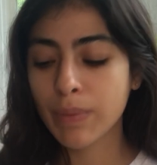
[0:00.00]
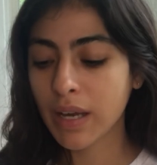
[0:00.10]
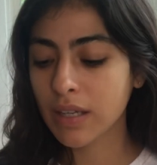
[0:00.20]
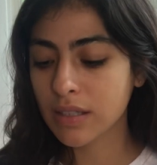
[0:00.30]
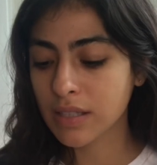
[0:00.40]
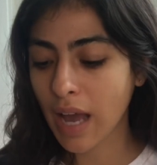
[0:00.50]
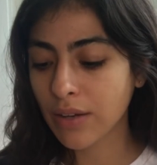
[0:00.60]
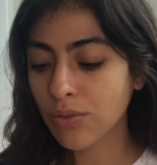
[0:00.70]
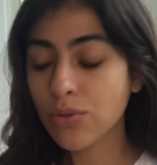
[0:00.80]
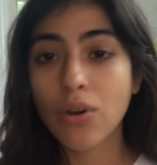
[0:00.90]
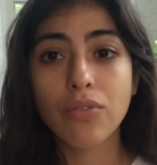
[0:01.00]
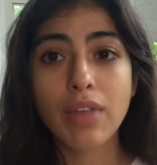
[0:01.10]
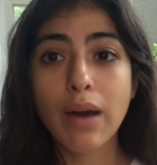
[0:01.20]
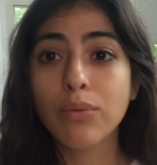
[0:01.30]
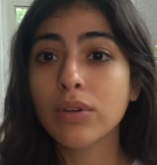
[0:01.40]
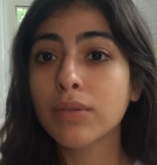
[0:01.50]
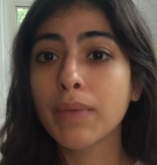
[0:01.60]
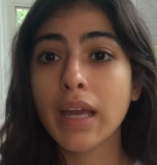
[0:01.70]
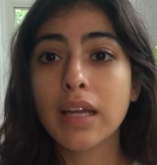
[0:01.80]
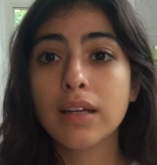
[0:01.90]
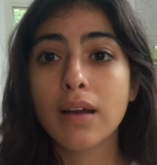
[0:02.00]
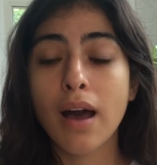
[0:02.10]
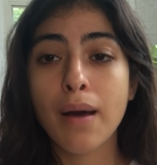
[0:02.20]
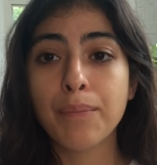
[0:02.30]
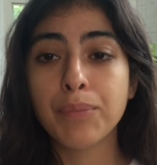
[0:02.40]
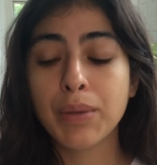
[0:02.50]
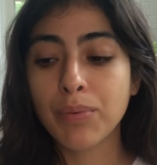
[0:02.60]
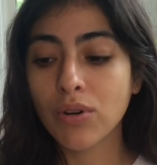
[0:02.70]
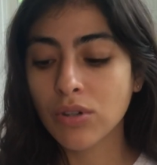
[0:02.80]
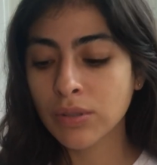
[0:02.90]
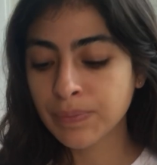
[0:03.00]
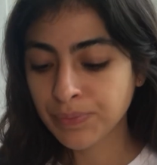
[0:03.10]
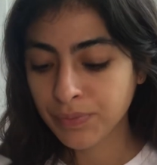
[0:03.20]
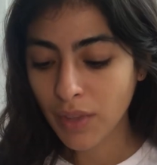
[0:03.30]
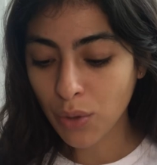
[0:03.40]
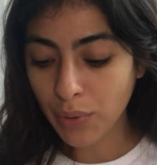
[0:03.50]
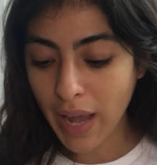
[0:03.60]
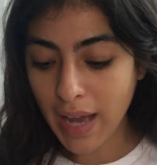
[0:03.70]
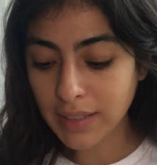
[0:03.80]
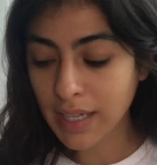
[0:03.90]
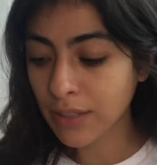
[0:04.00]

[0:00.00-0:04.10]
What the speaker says: because I don't know if that will make people react.